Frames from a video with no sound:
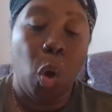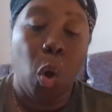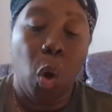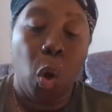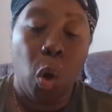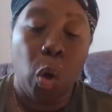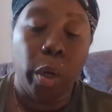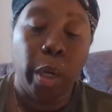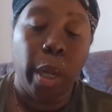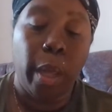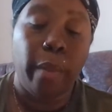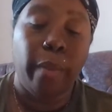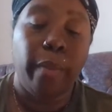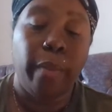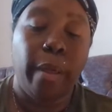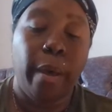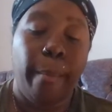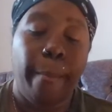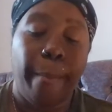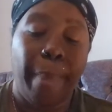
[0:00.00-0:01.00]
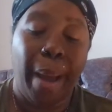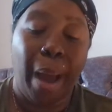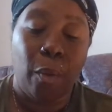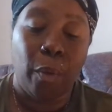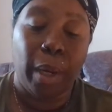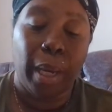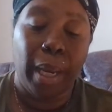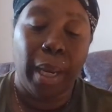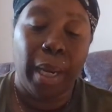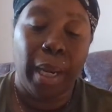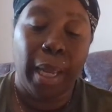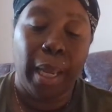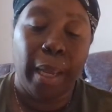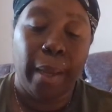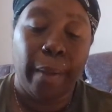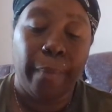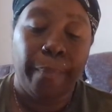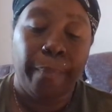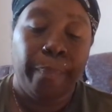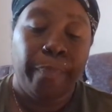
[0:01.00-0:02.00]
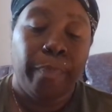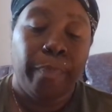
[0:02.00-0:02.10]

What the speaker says: on the balcony.